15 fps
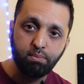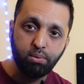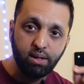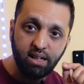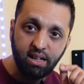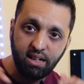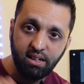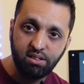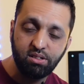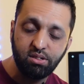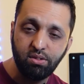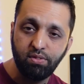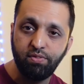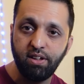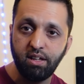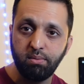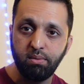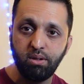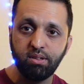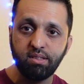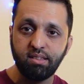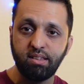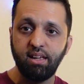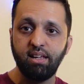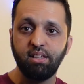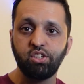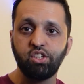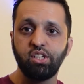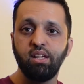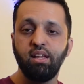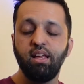bring it into Figma or Sketch,